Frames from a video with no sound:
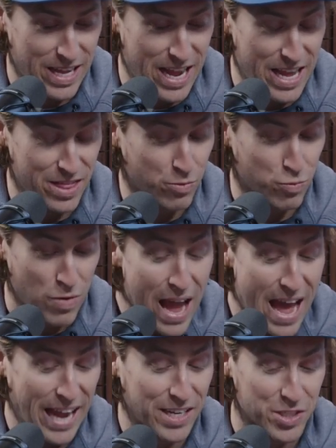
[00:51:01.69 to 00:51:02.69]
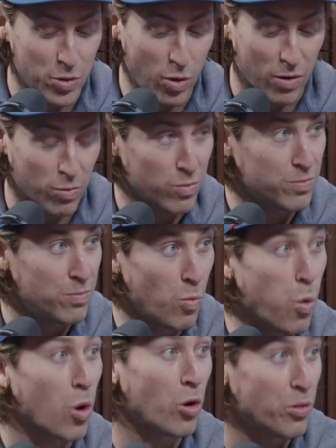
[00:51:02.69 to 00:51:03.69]
And the Rags, who are
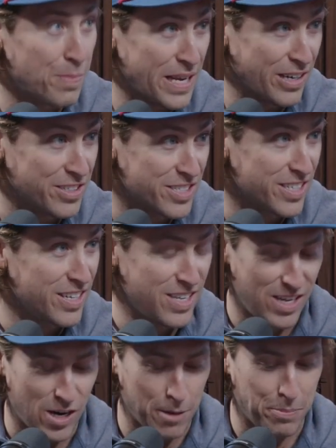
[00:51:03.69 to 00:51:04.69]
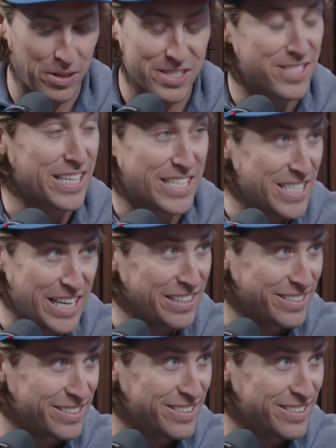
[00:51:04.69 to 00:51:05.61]
world beaters, are a plus 16.